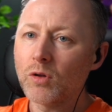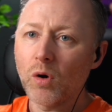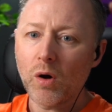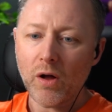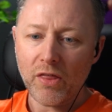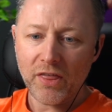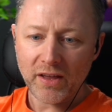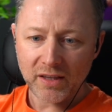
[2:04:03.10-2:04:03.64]

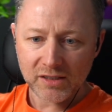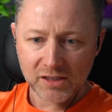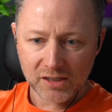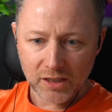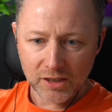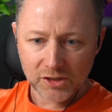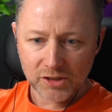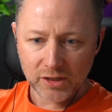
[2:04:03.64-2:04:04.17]
I think this is
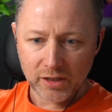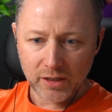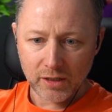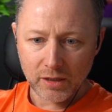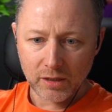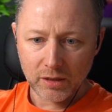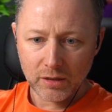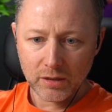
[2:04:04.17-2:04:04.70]
actually
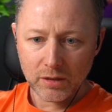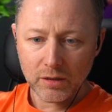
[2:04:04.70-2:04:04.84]
my